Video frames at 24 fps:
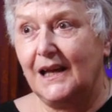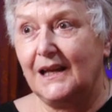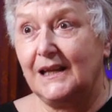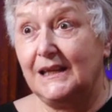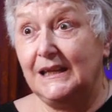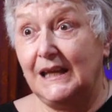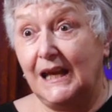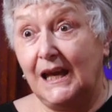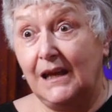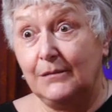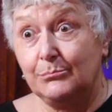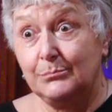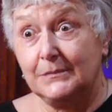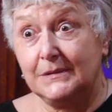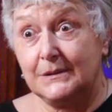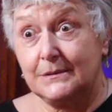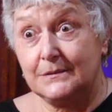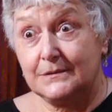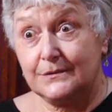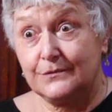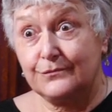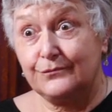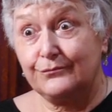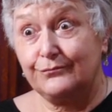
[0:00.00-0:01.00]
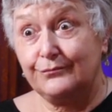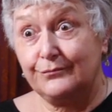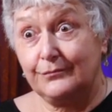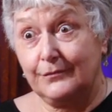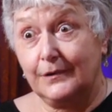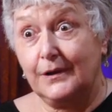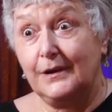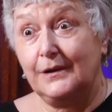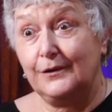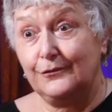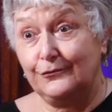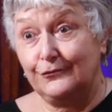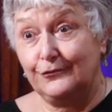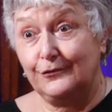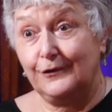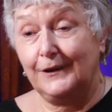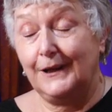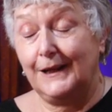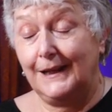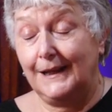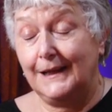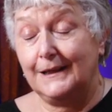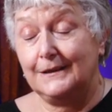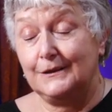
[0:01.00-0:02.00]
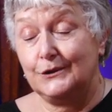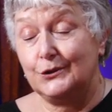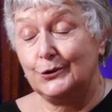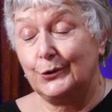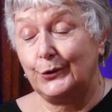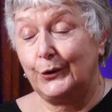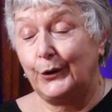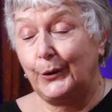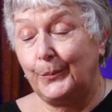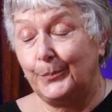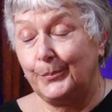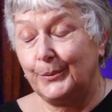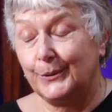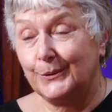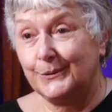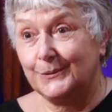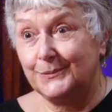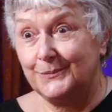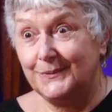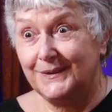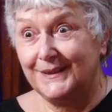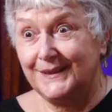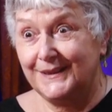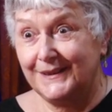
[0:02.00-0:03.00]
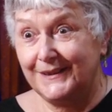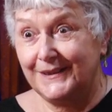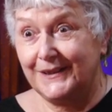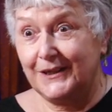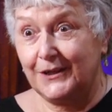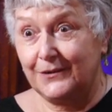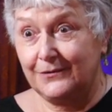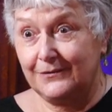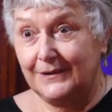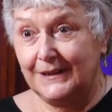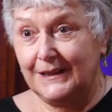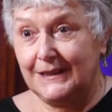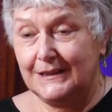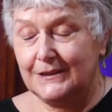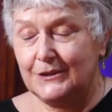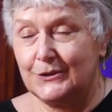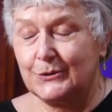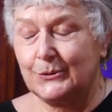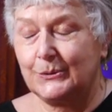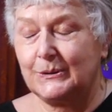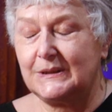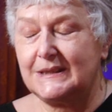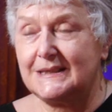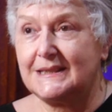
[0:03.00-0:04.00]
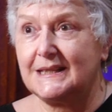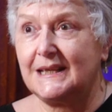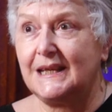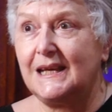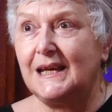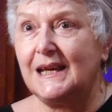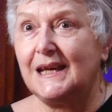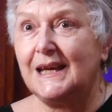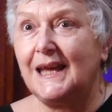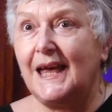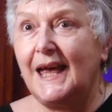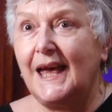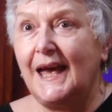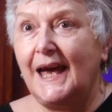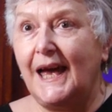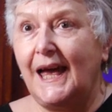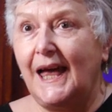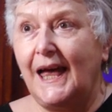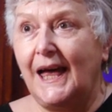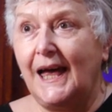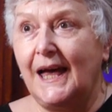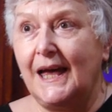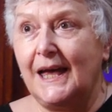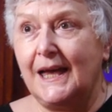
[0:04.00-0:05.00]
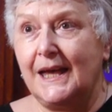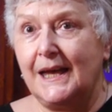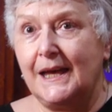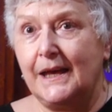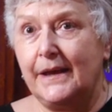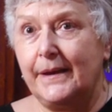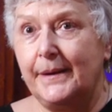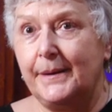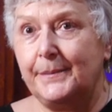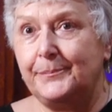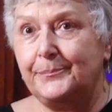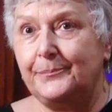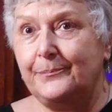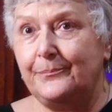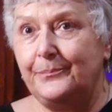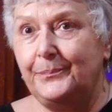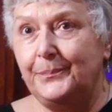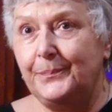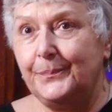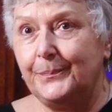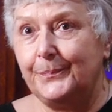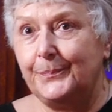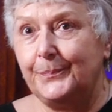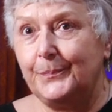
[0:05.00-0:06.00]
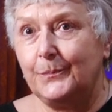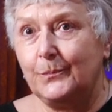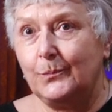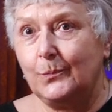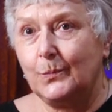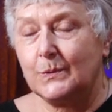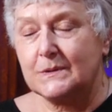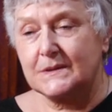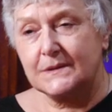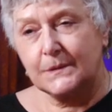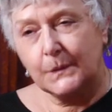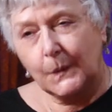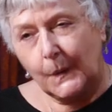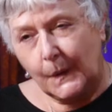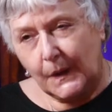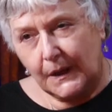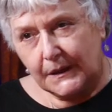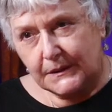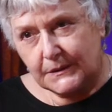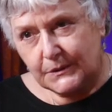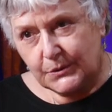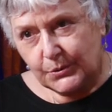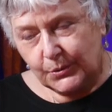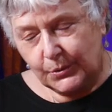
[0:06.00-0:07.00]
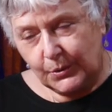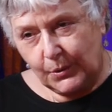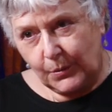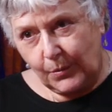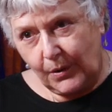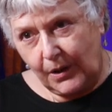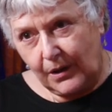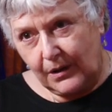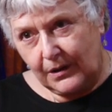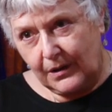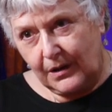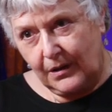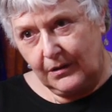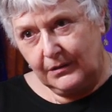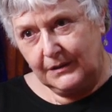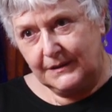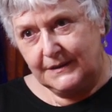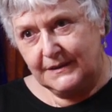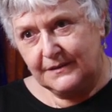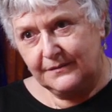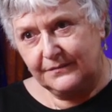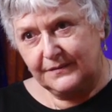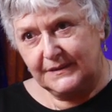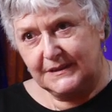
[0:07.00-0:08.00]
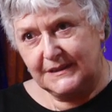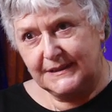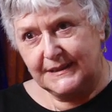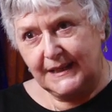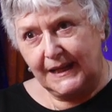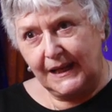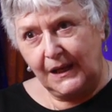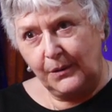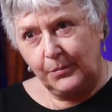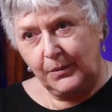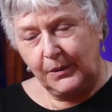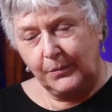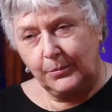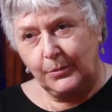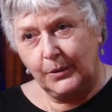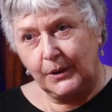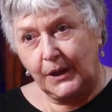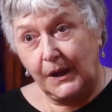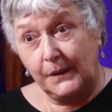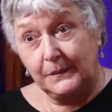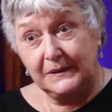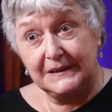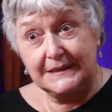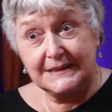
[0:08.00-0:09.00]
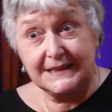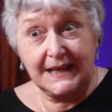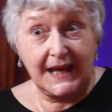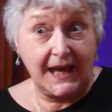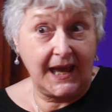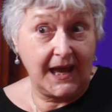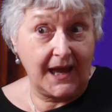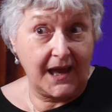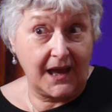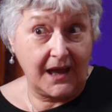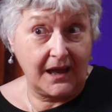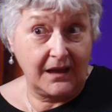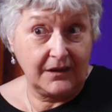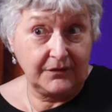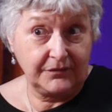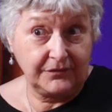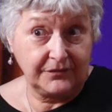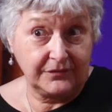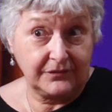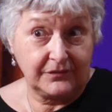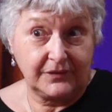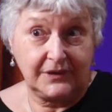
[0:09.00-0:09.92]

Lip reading: Yeah, it was really enjoyable. I really enjoyed it. Wasn't quite sure what kind of a day we were going to have.